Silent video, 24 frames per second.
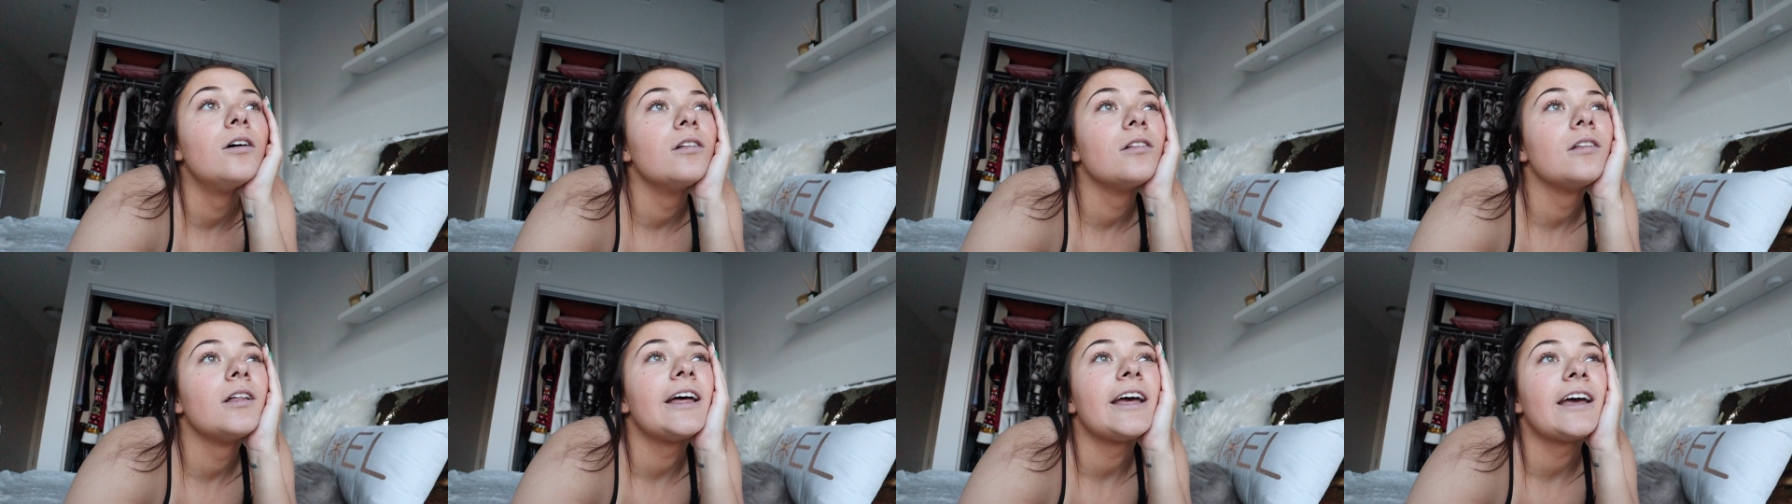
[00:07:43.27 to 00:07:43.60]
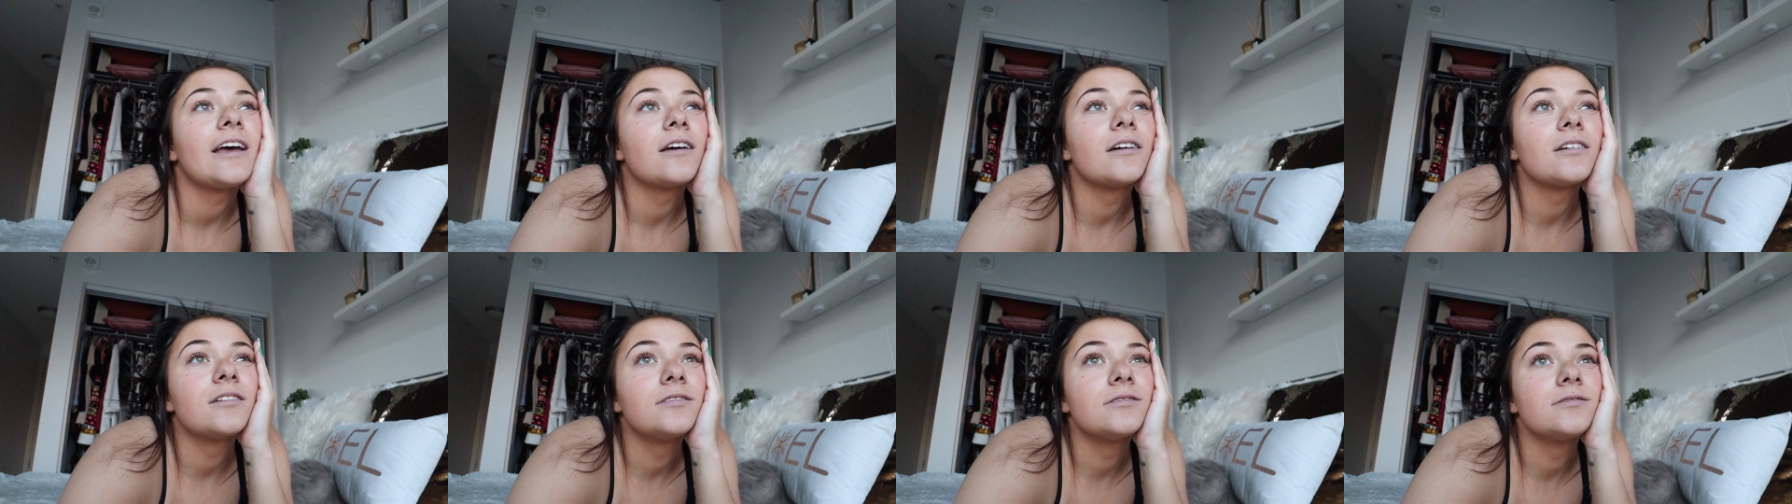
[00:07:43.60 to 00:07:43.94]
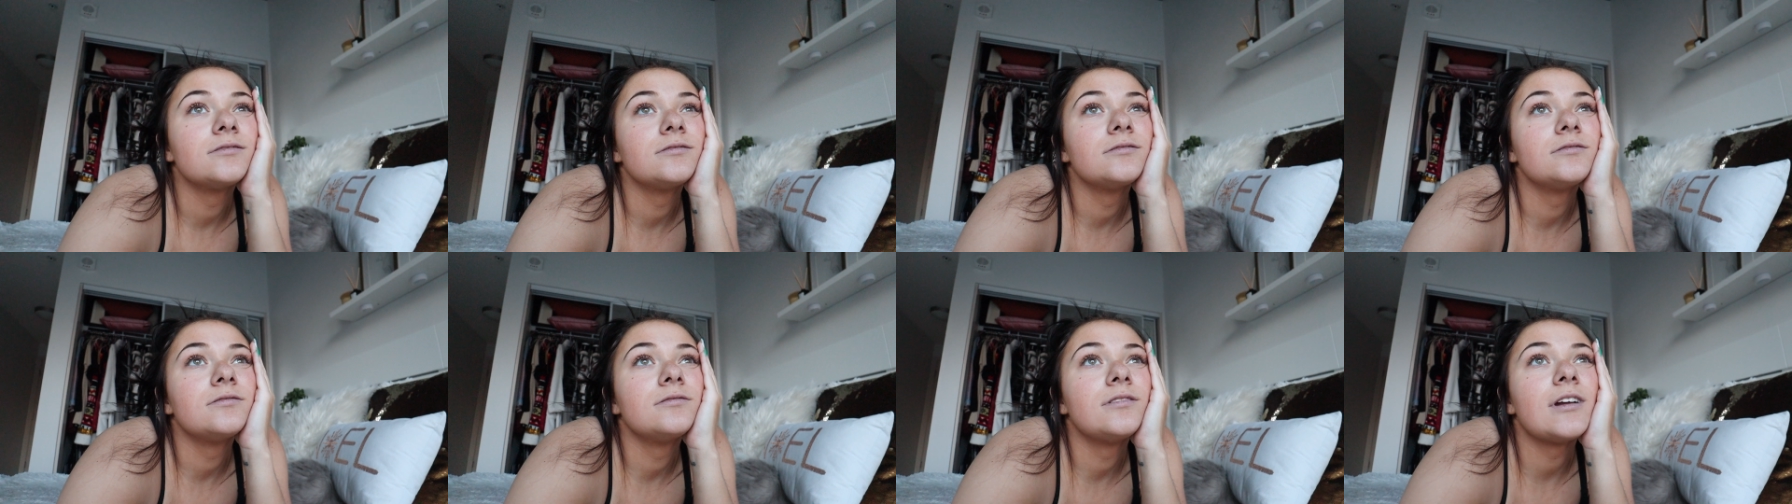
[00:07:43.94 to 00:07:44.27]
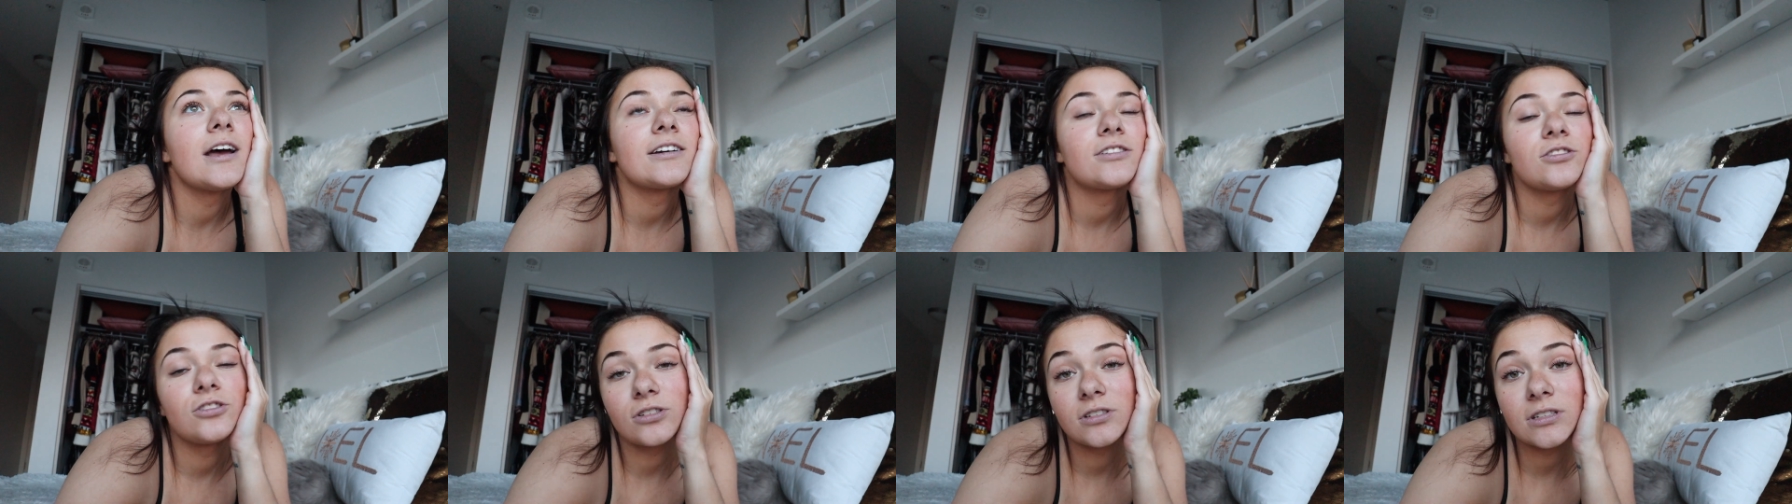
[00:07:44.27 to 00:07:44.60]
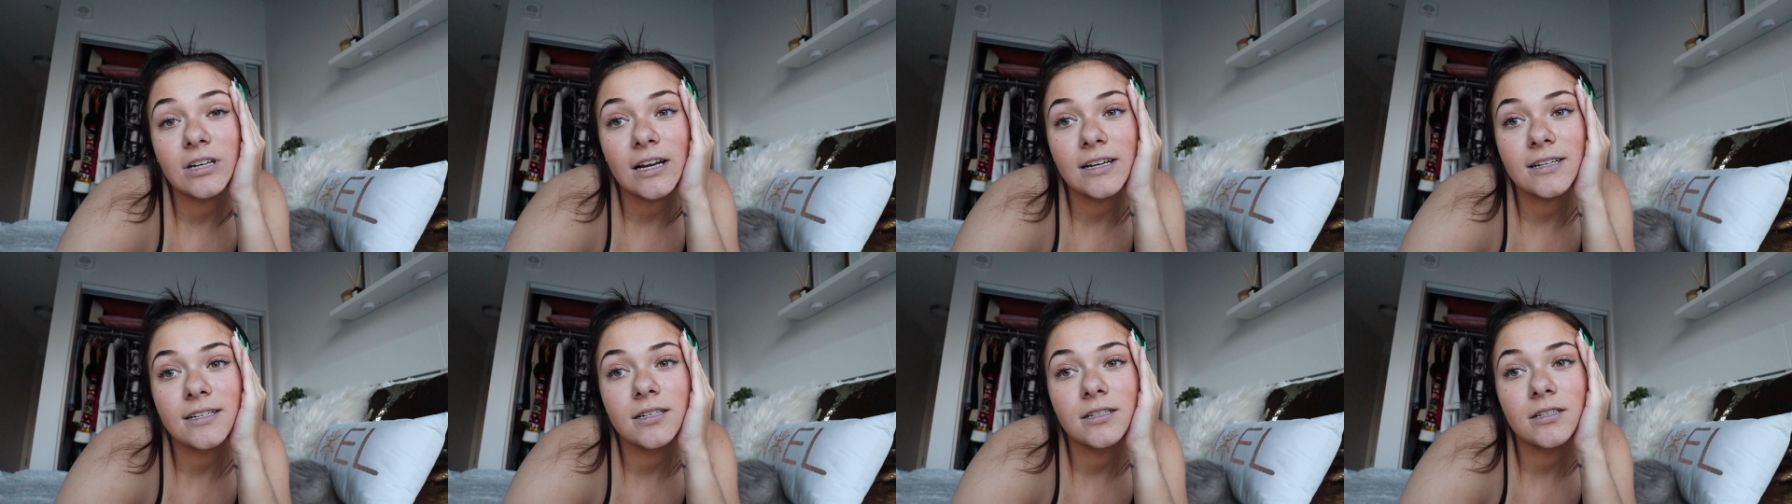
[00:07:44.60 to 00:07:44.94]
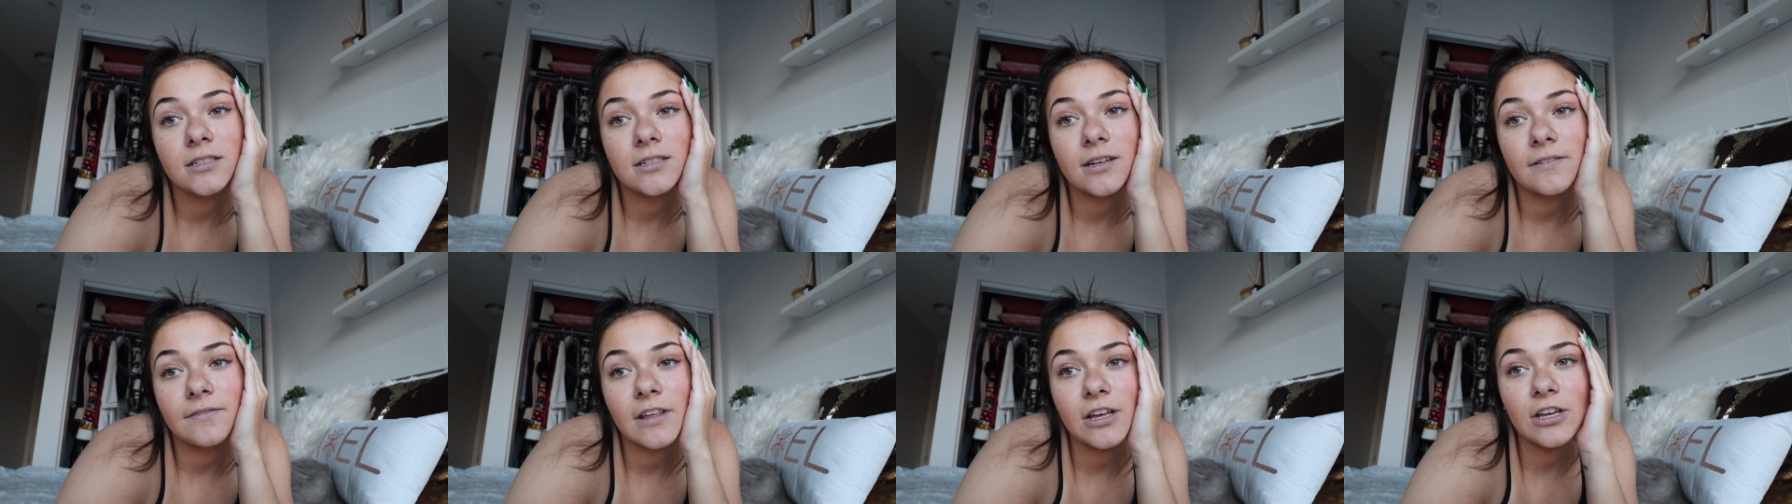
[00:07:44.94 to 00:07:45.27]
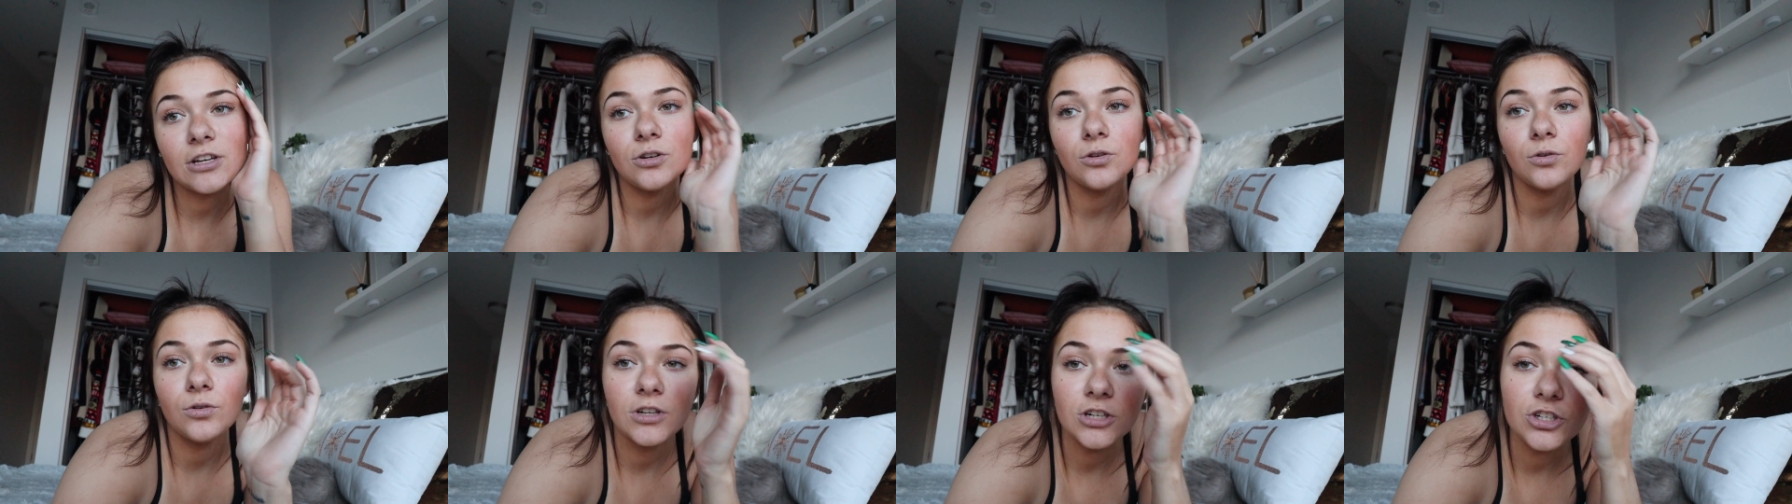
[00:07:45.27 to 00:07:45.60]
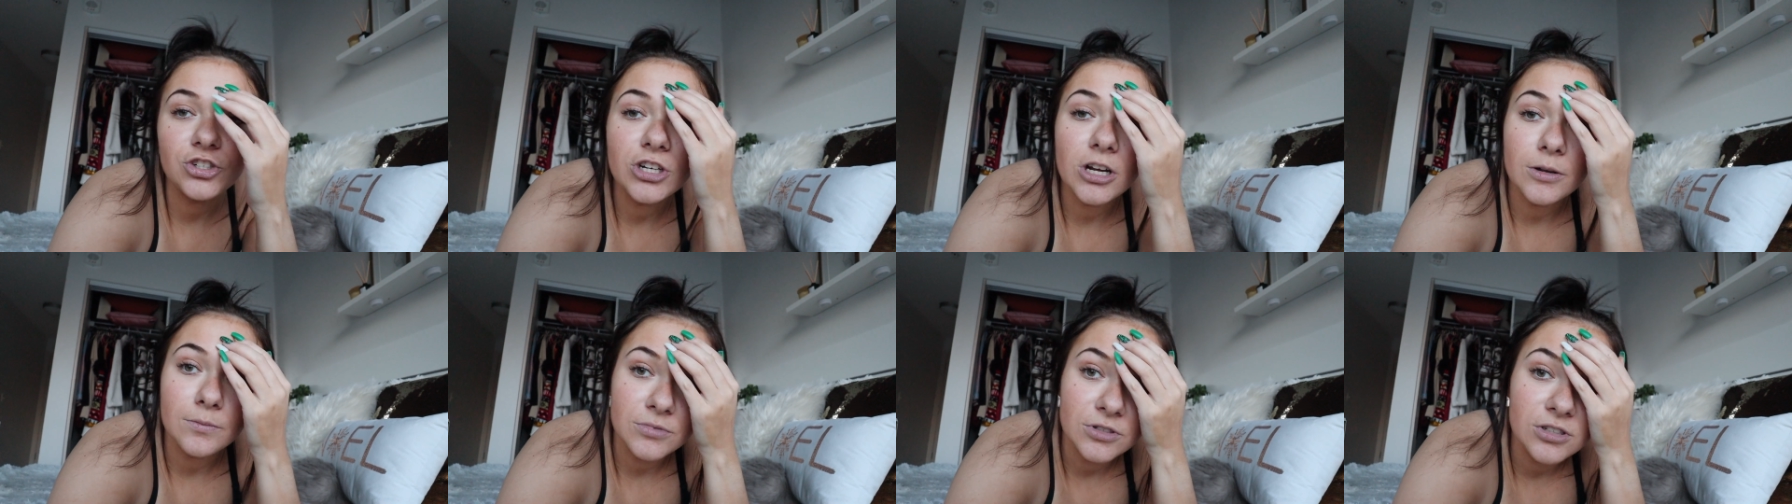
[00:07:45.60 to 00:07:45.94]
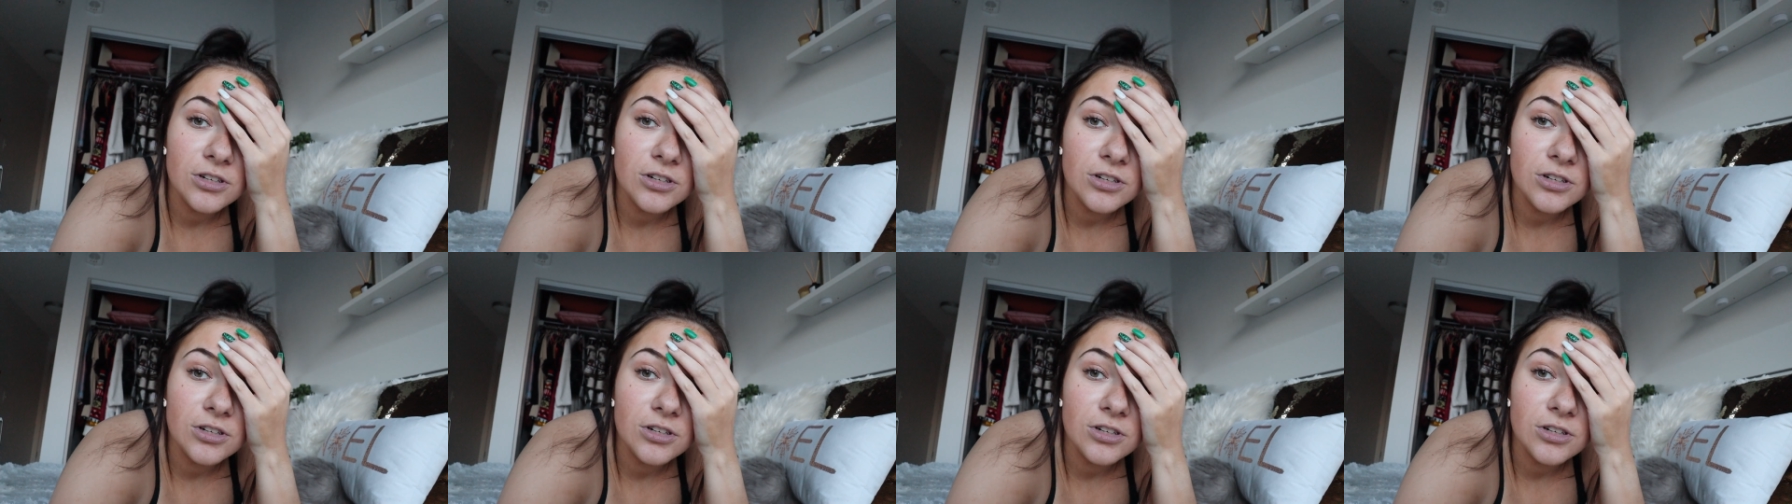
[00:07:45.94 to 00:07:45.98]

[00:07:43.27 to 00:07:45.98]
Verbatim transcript: like exercise and stuff that you do in the gym.